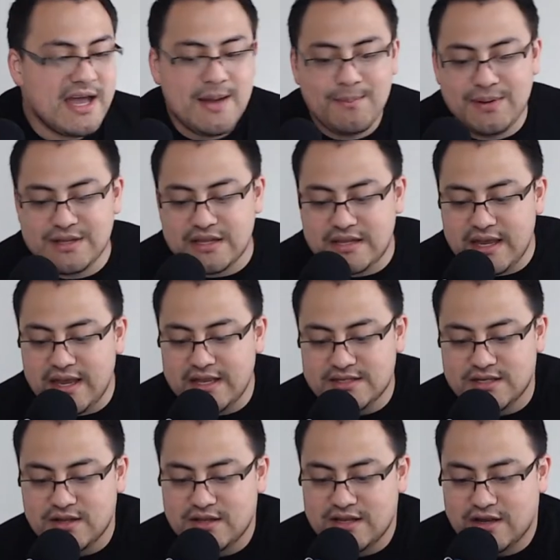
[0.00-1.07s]
But the thing is,
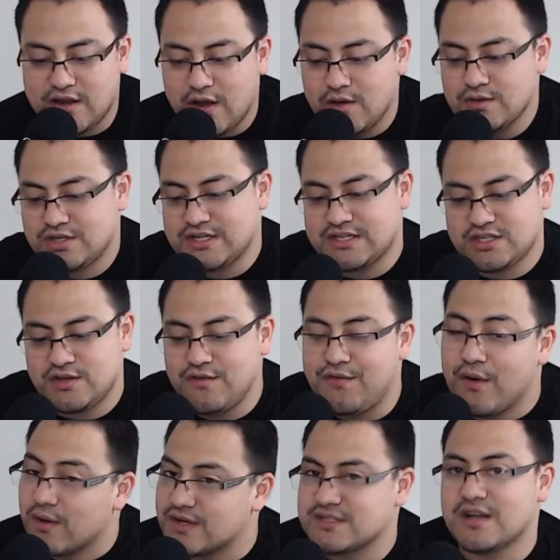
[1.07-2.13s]
the coach is too
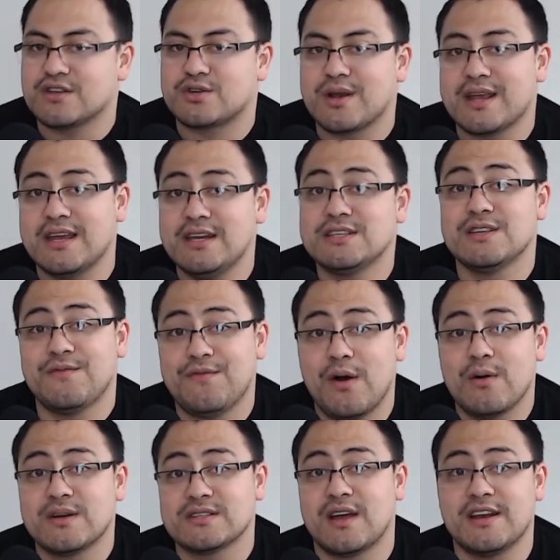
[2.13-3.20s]
focused on Drake. He needs to focus
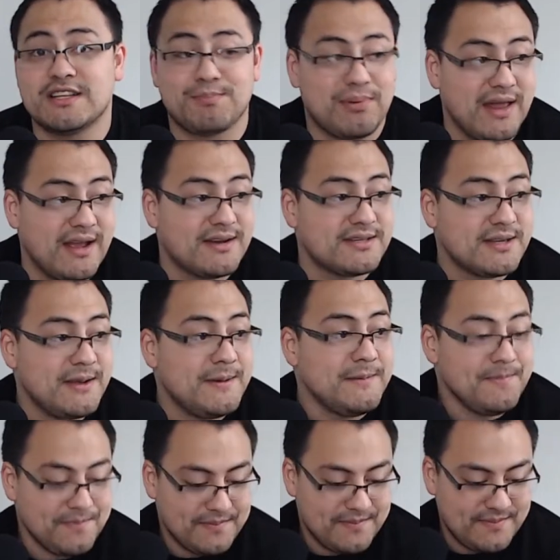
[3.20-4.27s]
on his players. Yeah, that's true. I
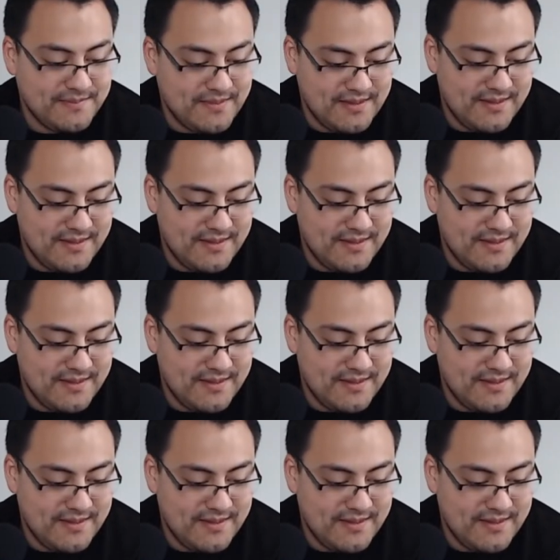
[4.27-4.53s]
was like,